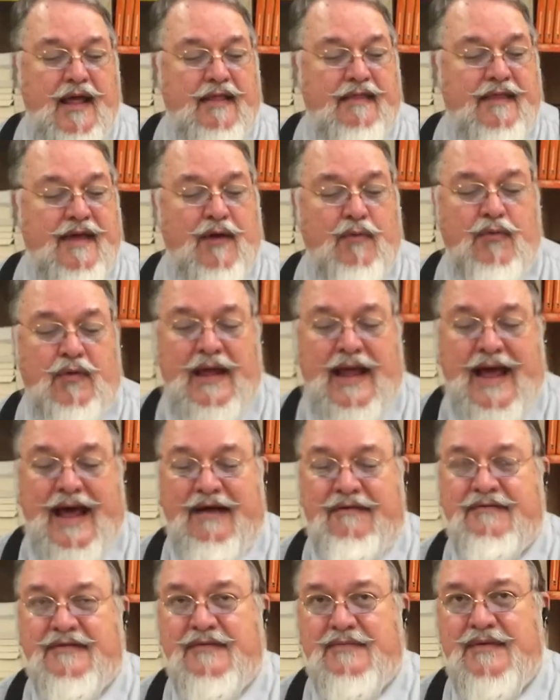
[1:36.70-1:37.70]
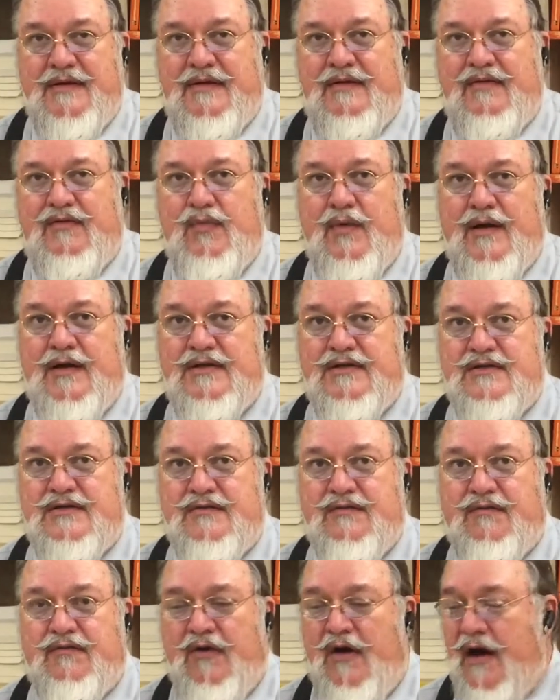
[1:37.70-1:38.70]
that will have to be switched
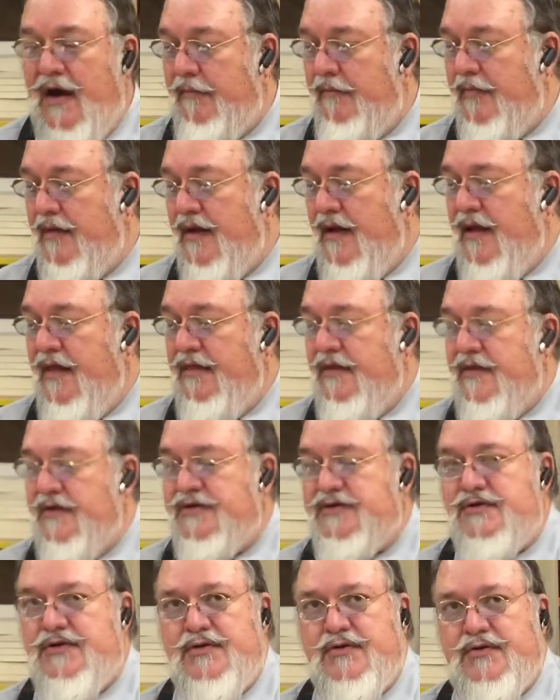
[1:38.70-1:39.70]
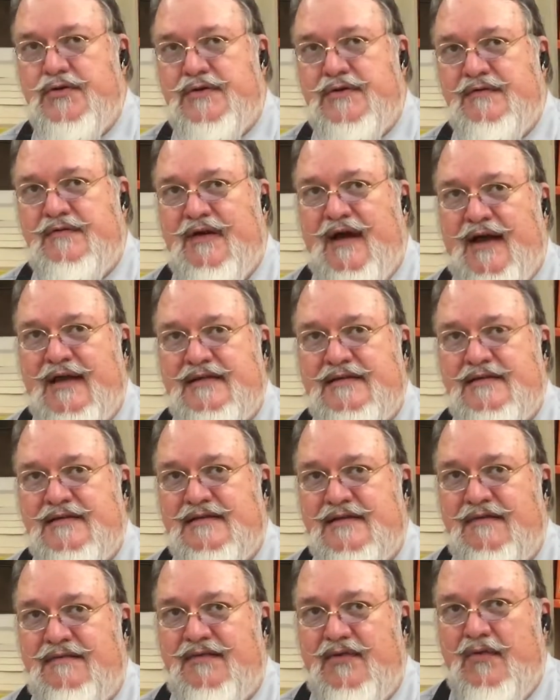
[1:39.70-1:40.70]
from the two
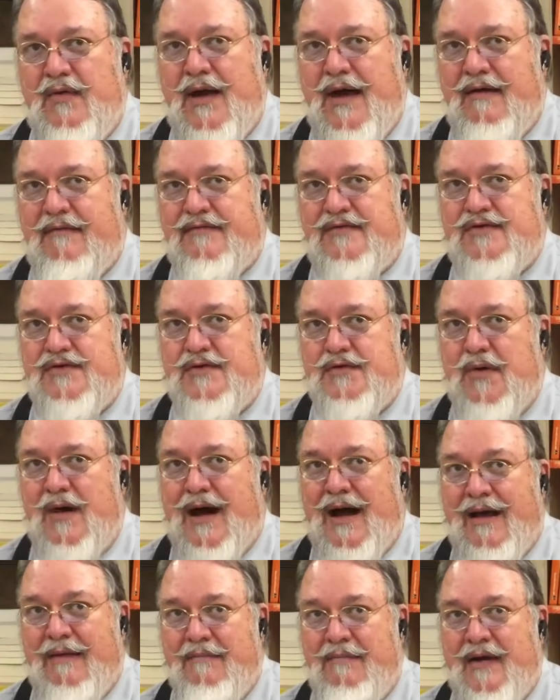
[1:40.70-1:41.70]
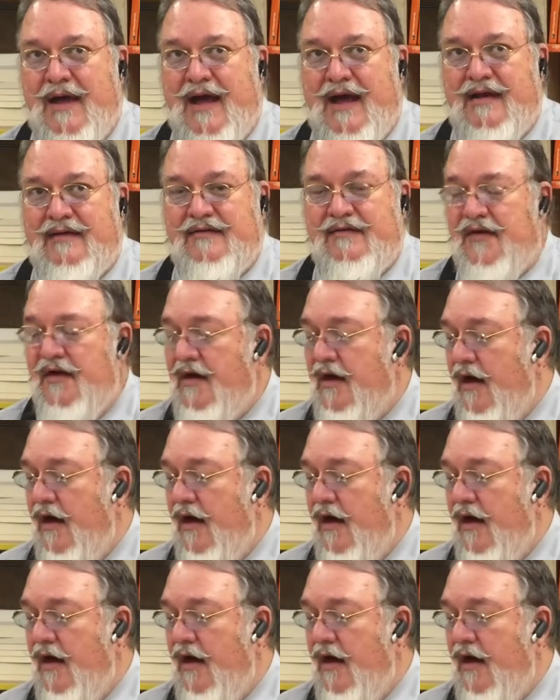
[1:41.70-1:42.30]
devices if you have two iPads.